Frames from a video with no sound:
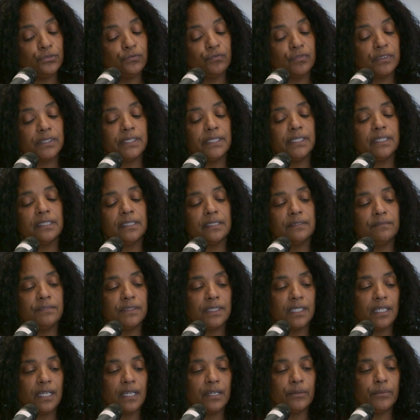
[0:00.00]
you've lived
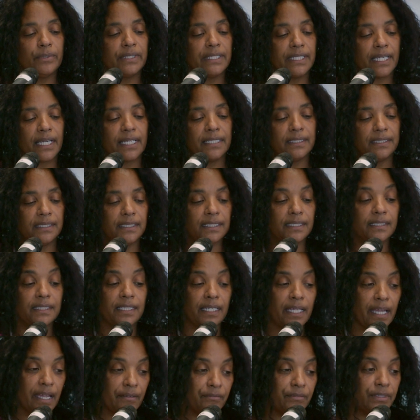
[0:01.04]
with the idea
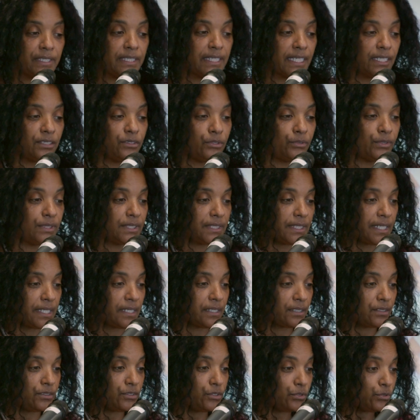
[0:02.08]
that every day you,
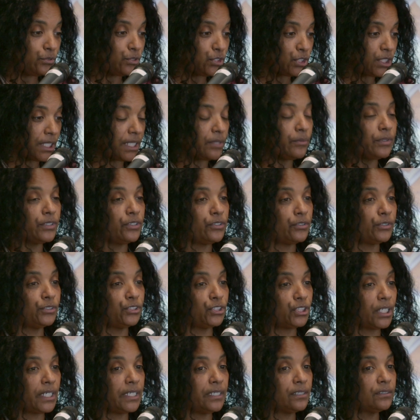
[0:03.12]
stare, you share with your
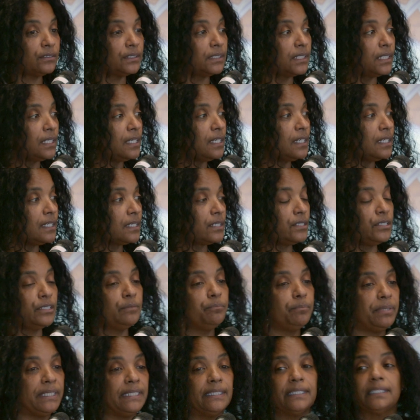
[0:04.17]
child
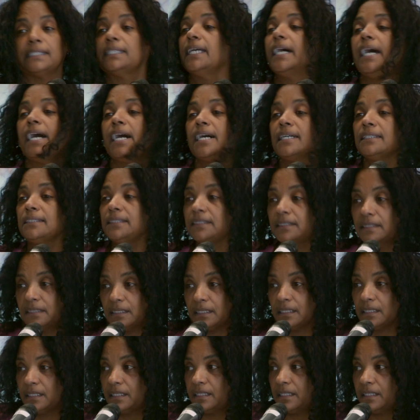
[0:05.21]
could be the last.